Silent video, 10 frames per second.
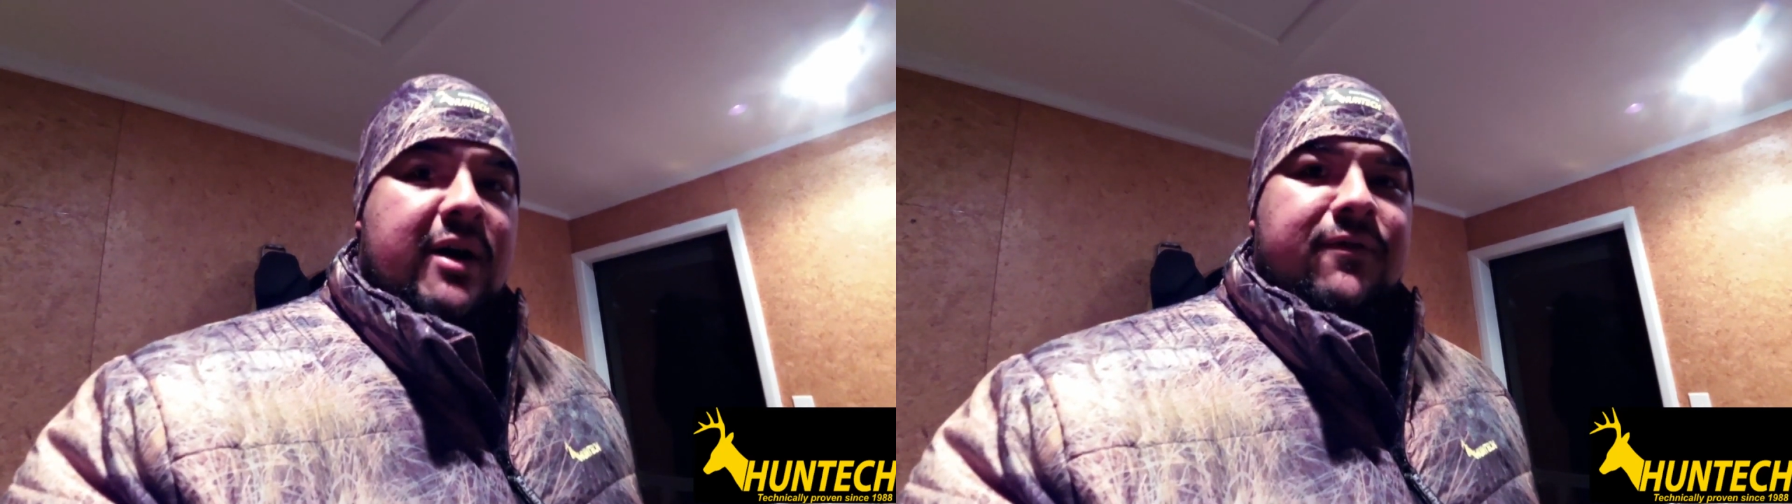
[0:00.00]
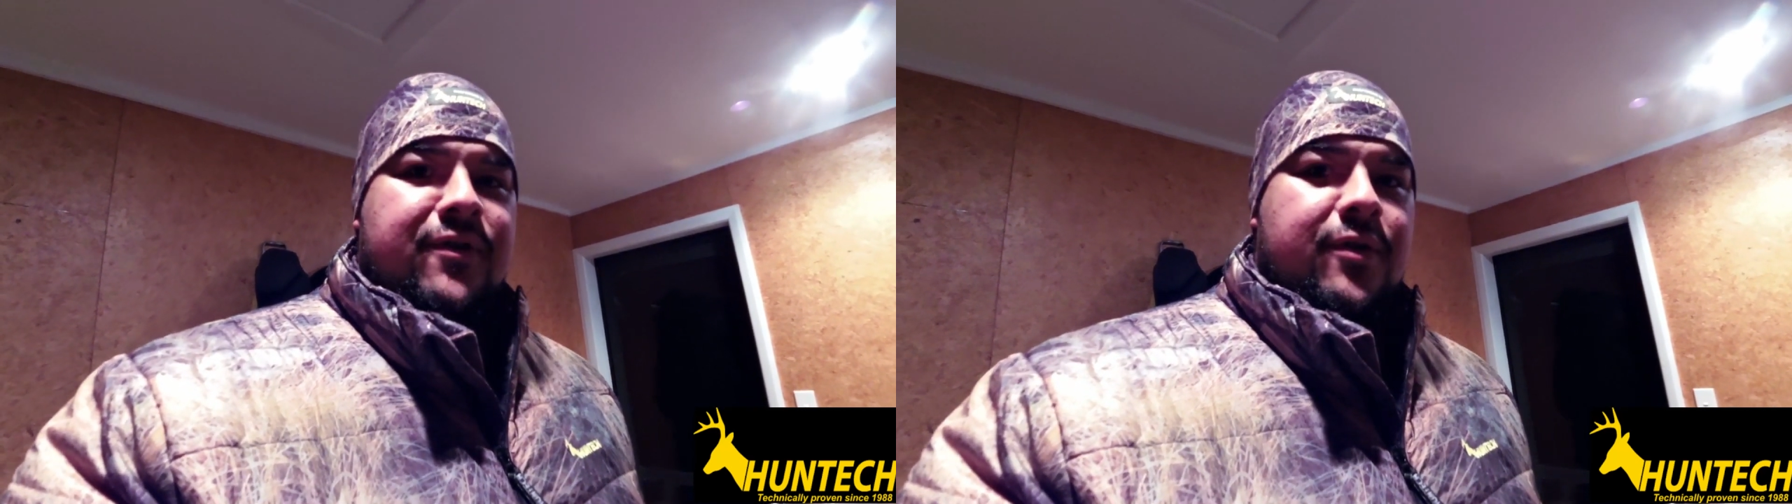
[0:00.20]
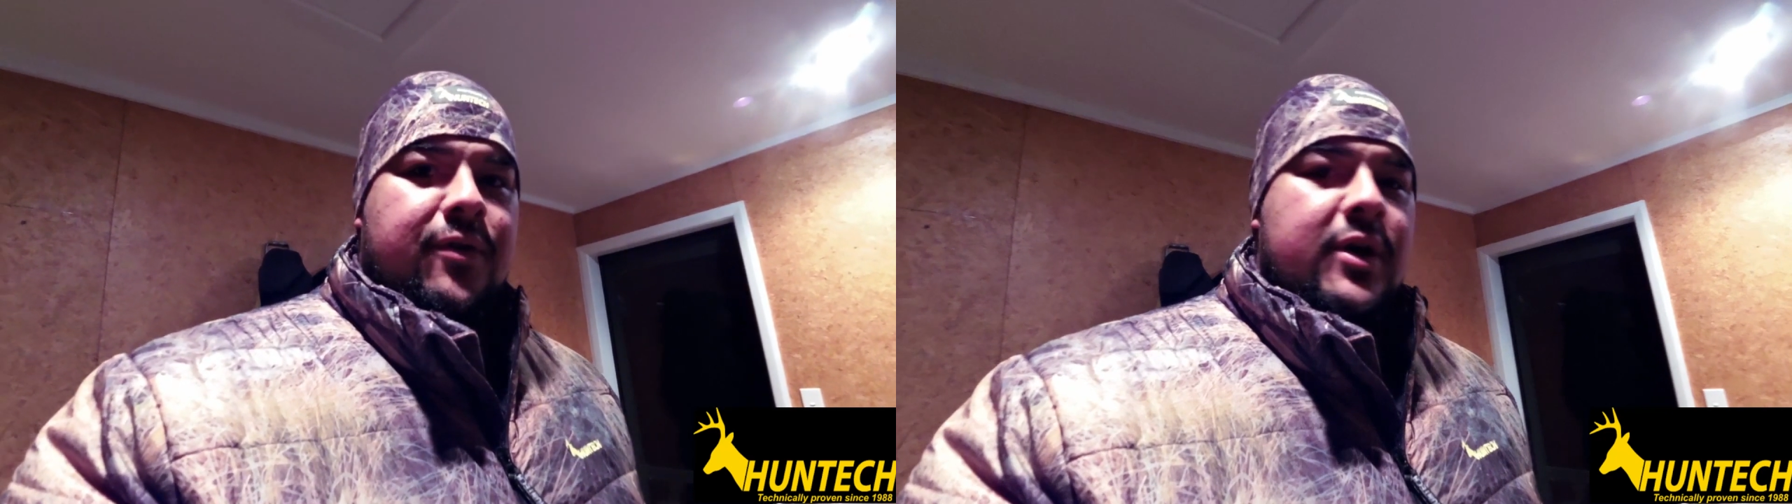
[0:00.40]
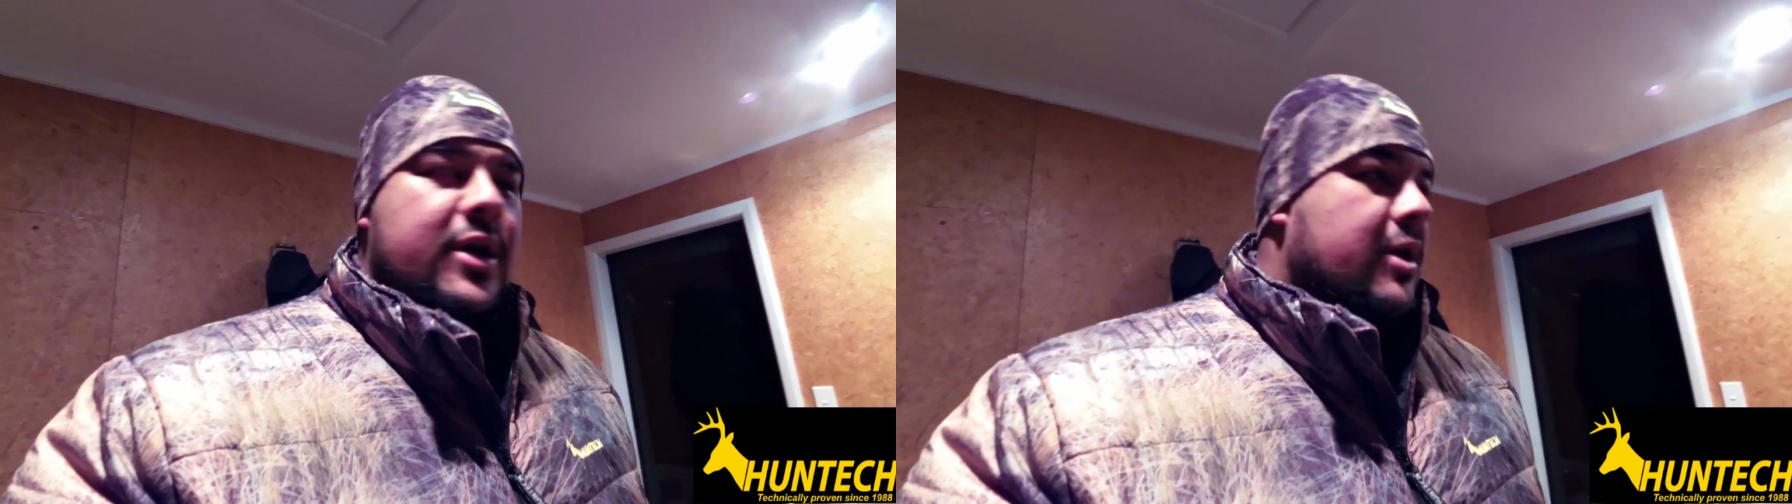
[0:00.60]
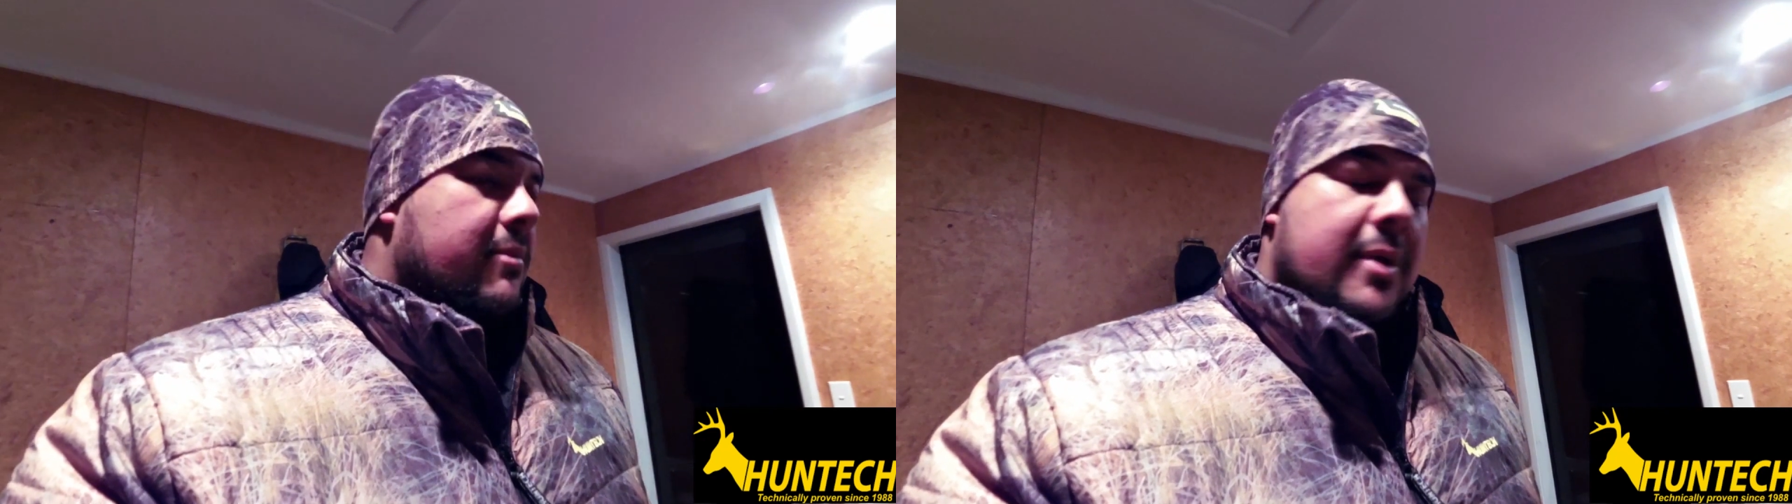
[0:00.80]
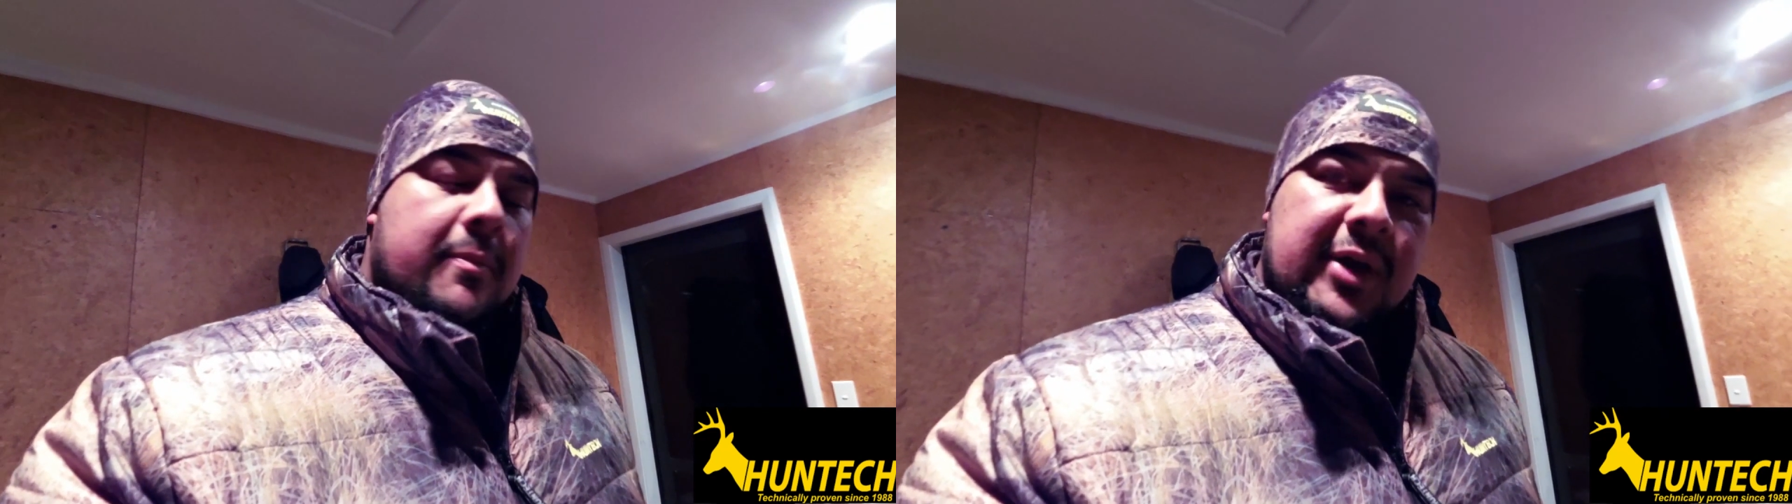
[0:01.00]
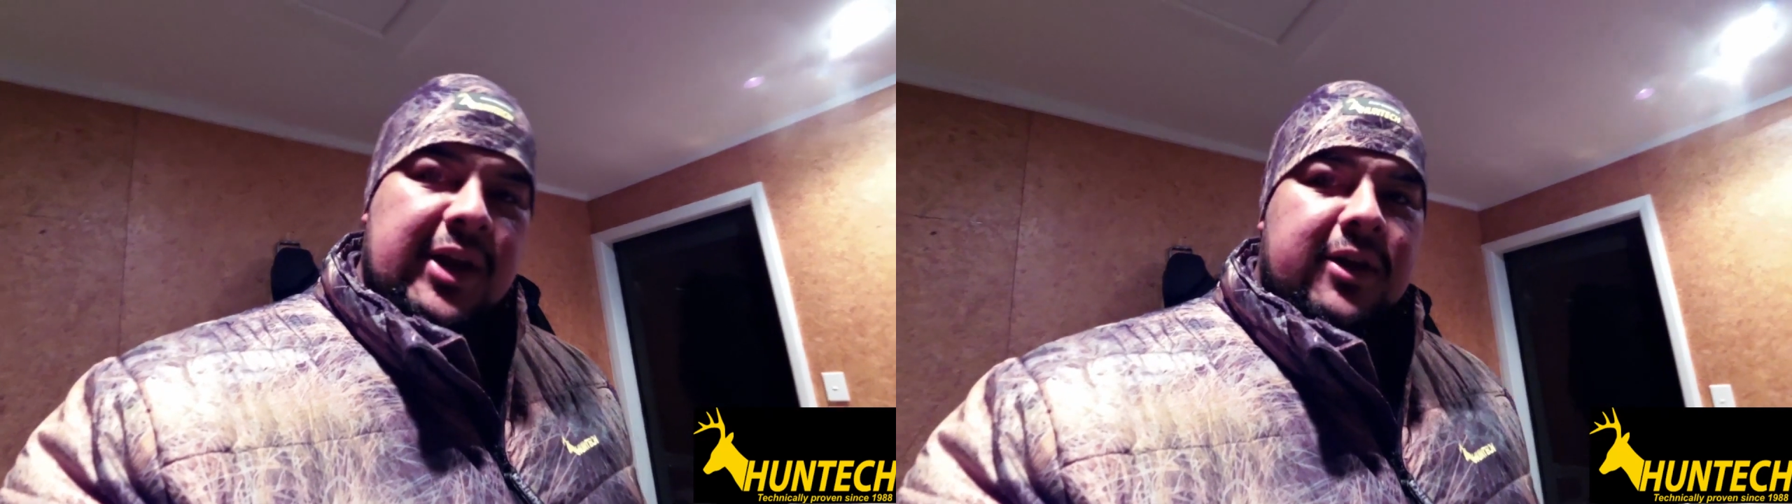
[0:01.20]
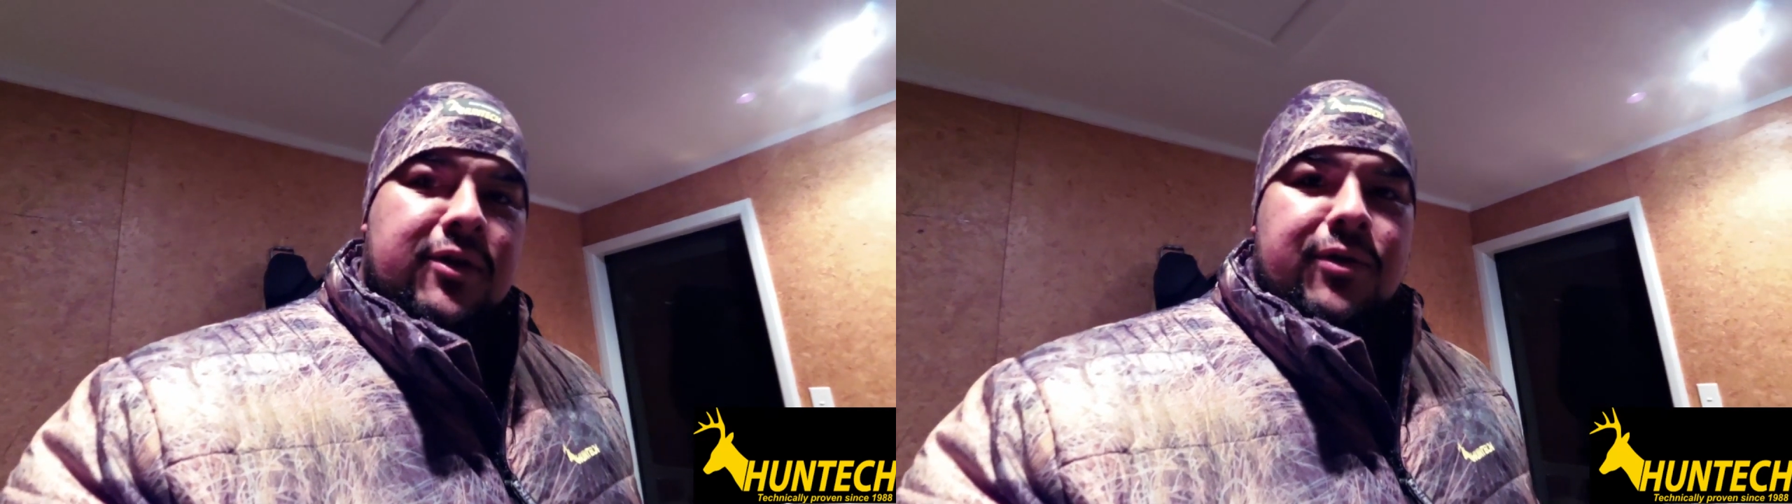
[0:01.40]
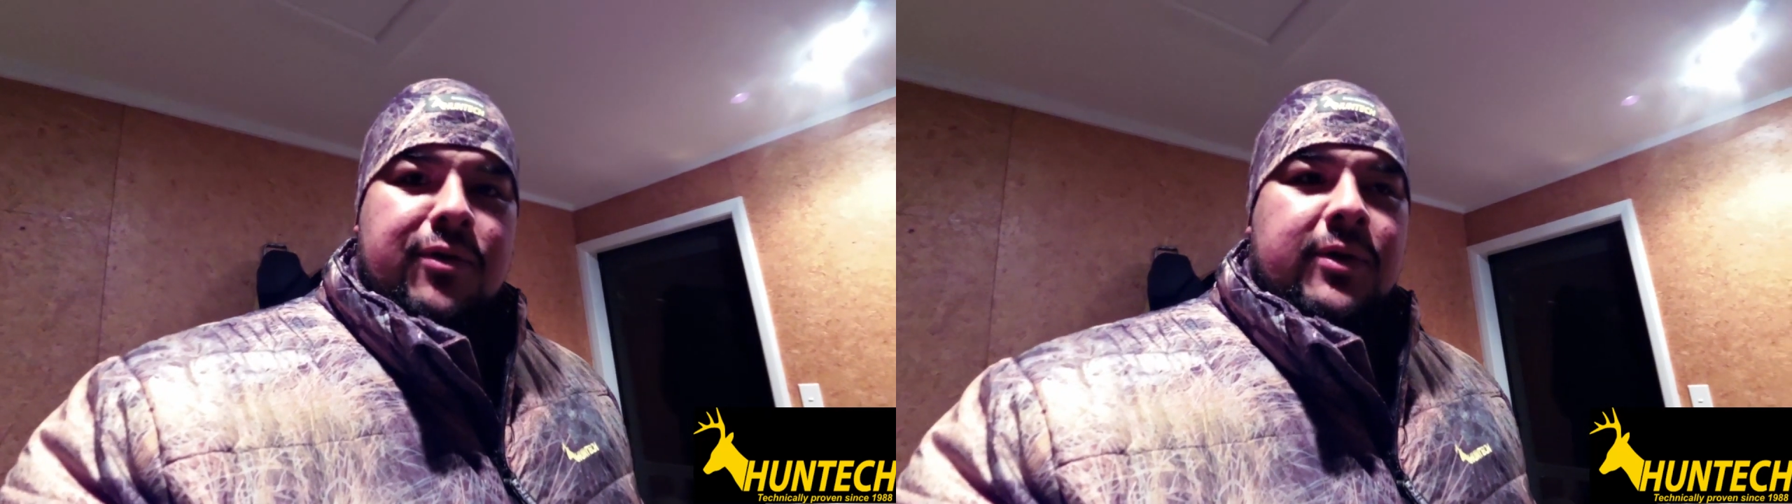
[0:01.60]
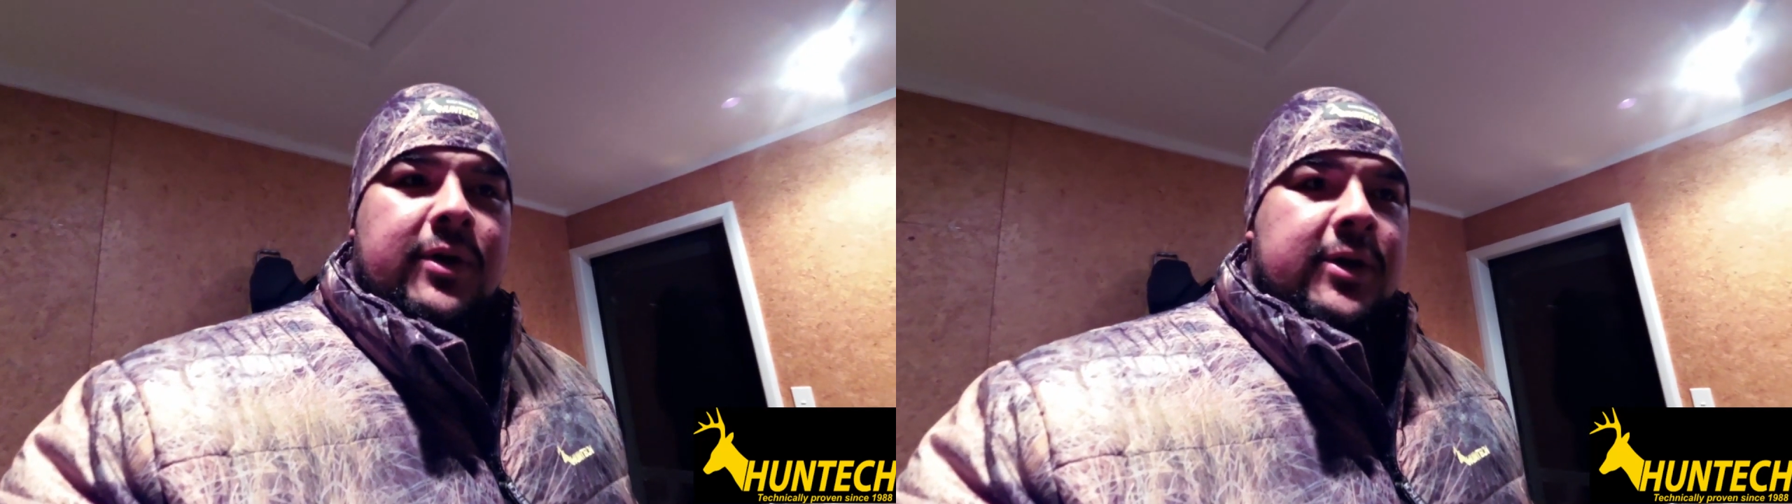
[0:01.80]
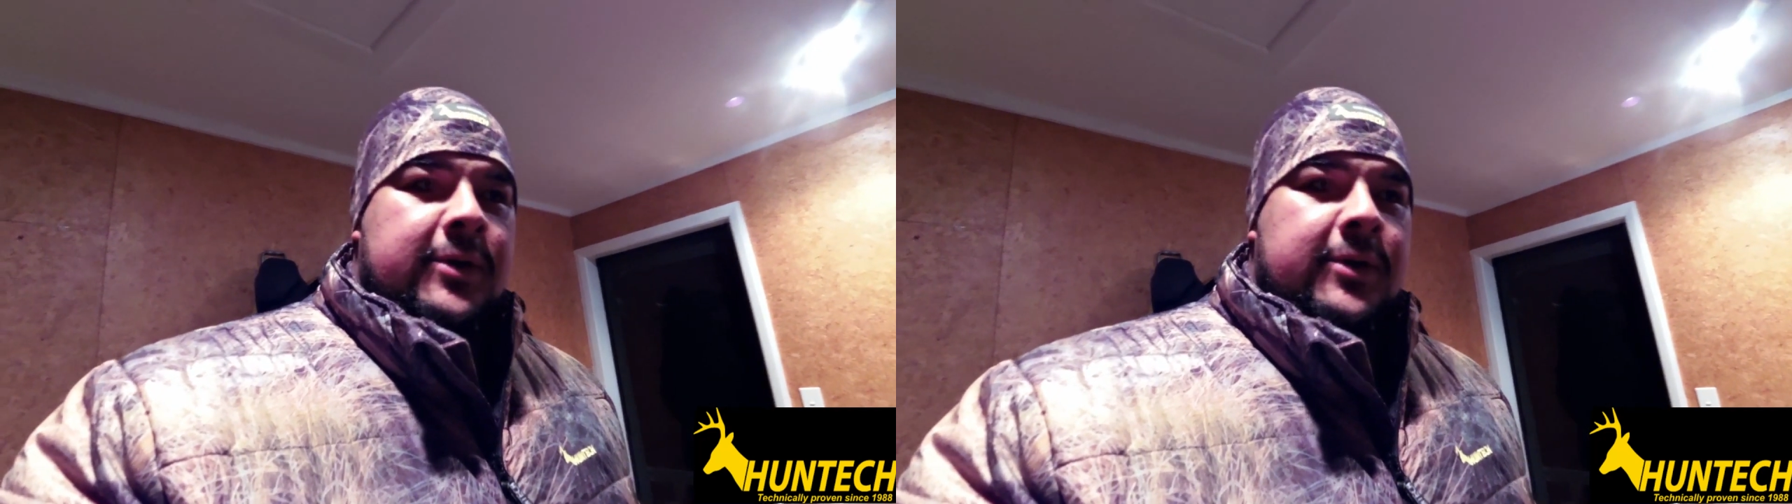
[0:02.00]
buff on, my beanie on,